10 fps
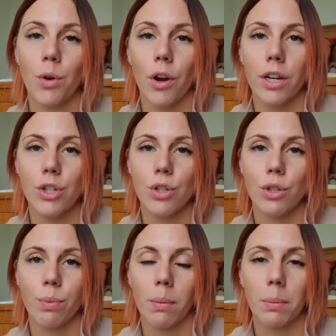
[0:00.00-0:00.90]
going
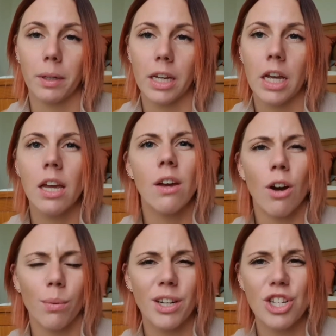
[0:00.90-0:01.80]
to probably
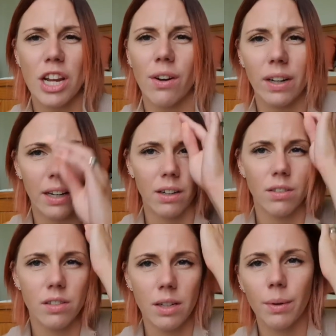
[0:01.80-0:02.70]
hop in a shower
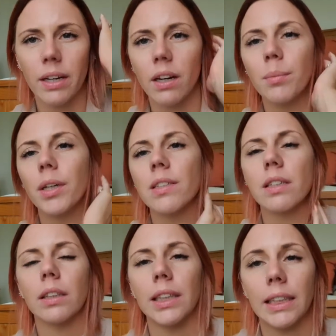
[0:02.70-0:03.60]
now, so that way I'm nice
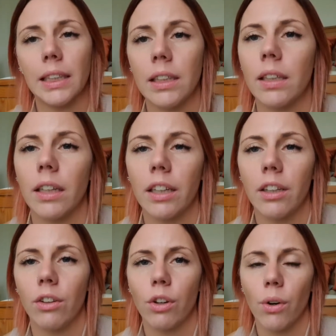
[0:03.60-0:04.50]
and clean
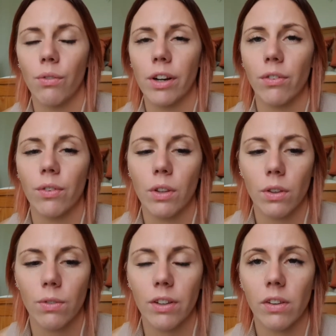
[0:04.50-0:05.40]
and go and rest
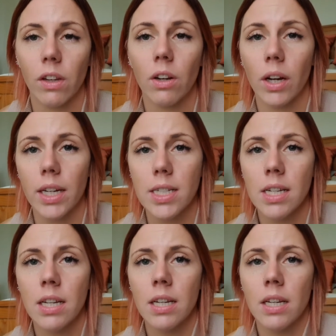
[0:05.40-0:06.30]
for the rest of the night.
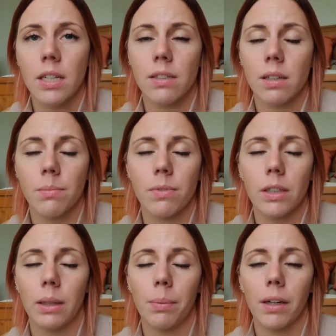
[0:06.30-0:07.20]
Because I'm
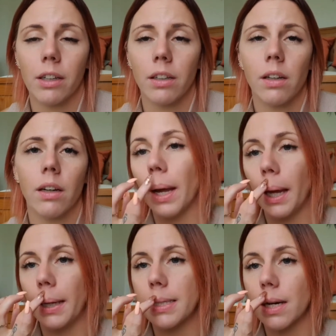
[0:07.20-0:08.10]
really buggered,
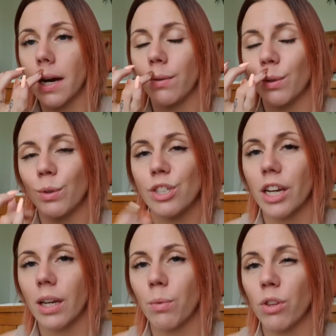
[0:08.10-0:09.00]
and I will
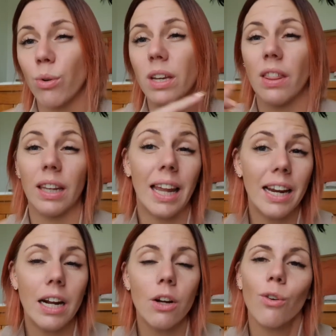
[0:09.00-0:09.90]
check in with you either
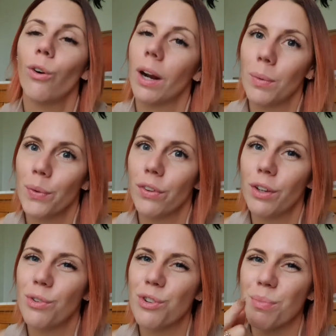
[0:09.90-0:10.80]
later or I will see
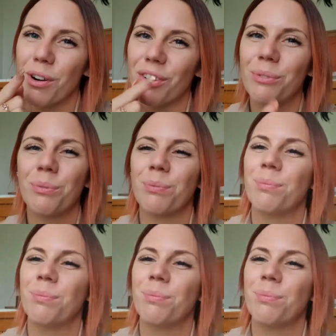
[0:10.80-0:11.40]
you tomorrow.